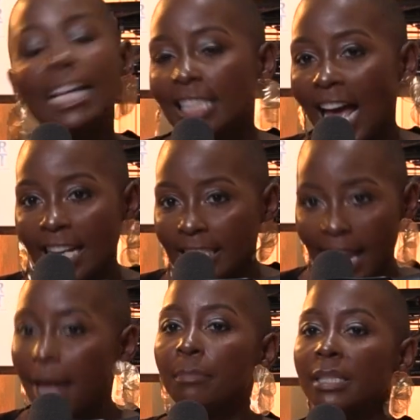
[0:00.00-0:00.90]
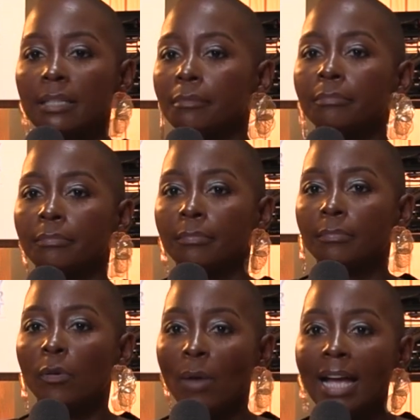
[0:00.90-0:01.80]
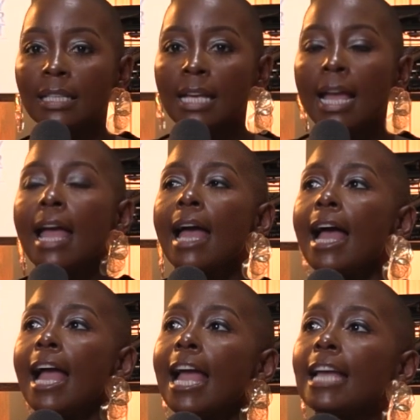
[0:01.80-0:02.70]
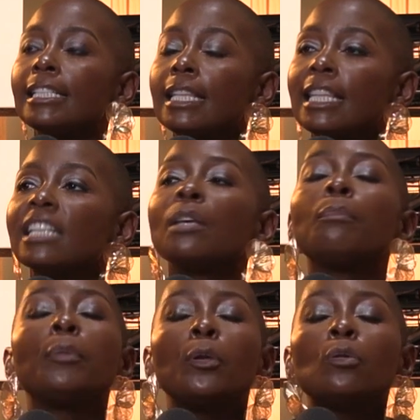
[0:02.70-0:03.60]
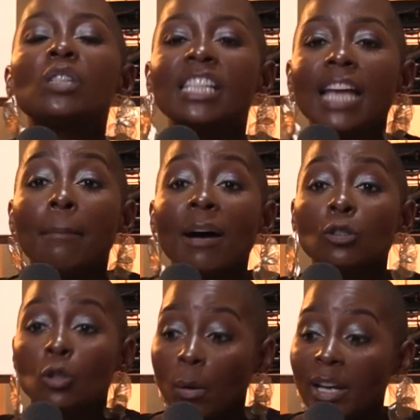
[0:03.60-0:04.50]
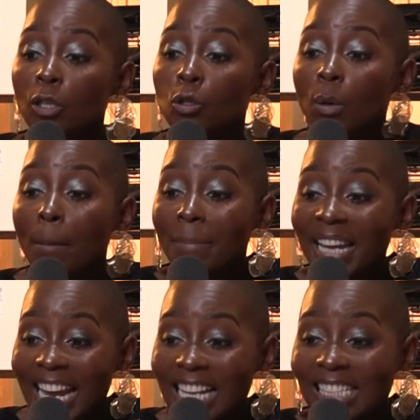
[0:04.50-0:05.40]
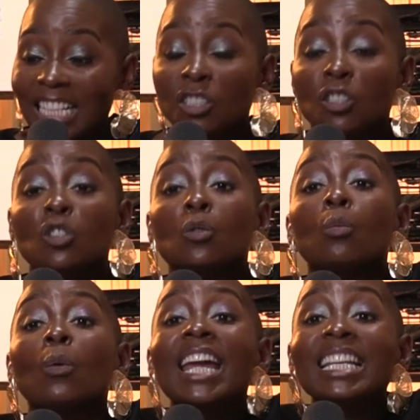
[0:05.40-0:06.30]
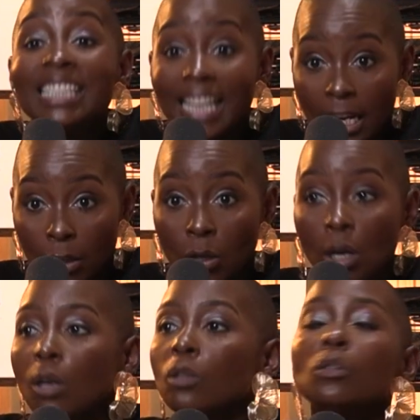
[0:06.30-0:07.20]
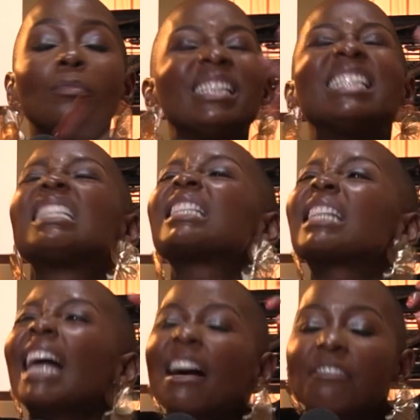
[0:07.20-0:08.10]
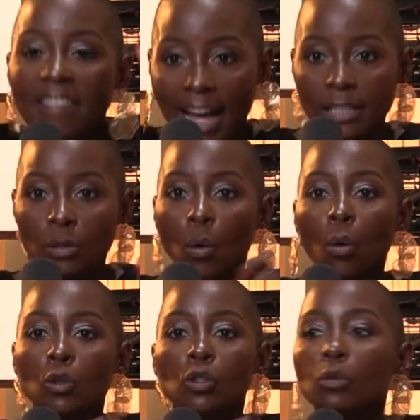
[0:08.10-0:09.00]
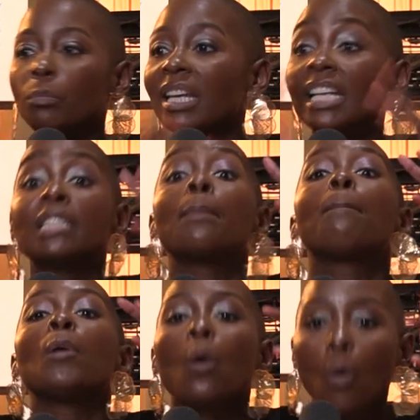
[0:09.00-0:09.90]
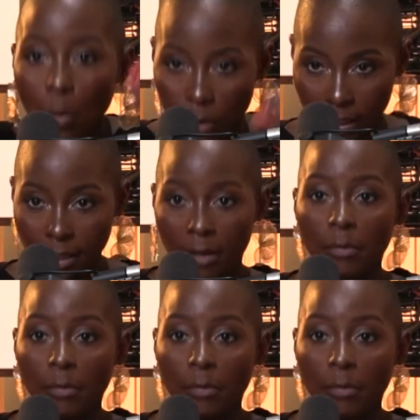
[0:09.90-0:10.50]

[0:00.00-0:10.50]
It's untapped, right? And there's a beauty about going into a place that's just waiting to be discovered or to be explored.